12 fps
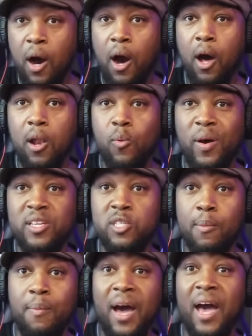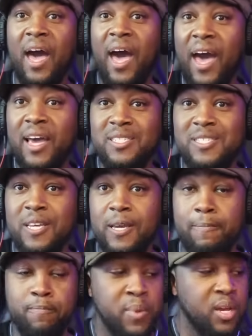All the way to my high
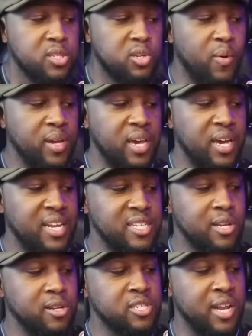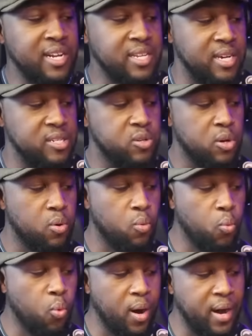C. So again, this looks like this.
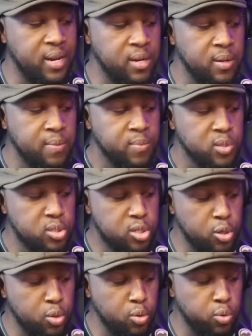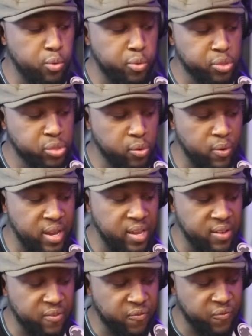1, 2,
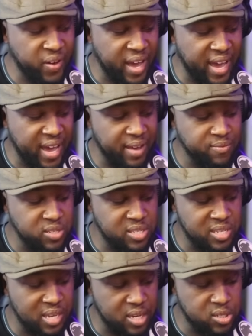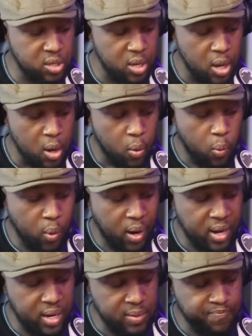3, 5, 6.
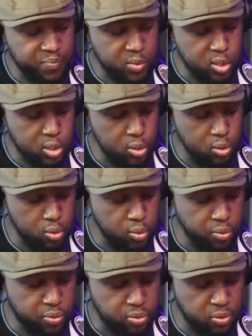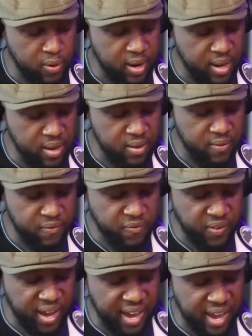1, 2, 3,
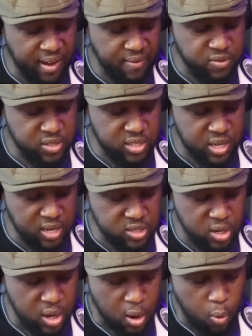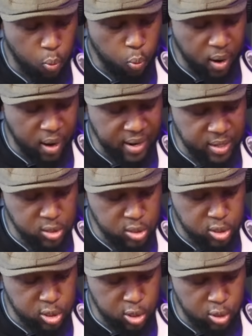5, 6.
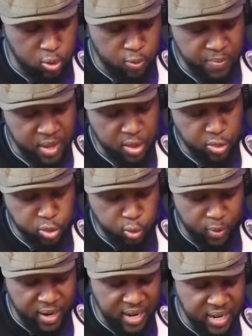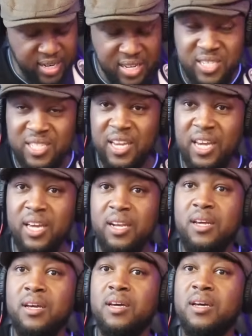1, 2, 3,
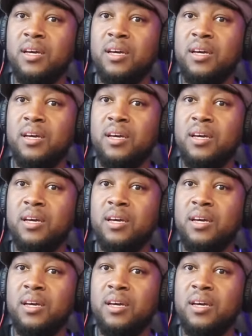descend.